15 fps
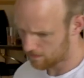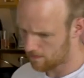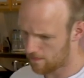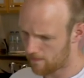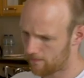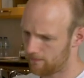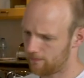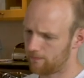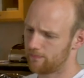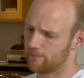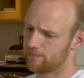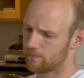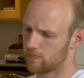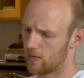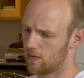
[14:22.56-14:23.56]

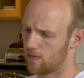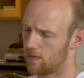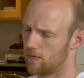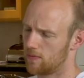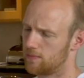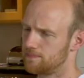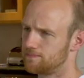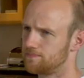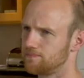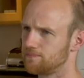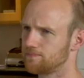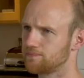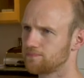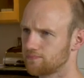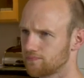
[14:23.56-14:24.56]

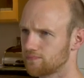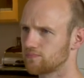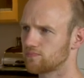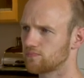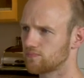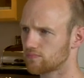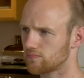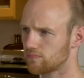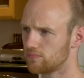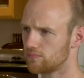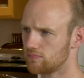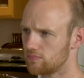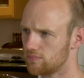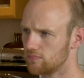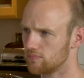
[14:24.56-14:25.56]

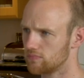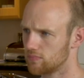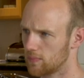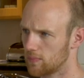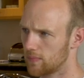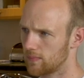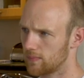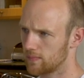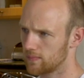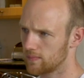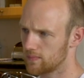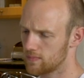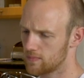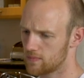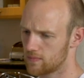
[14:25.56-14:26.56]

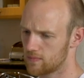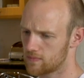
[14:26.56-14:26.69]
The person shown says nothing.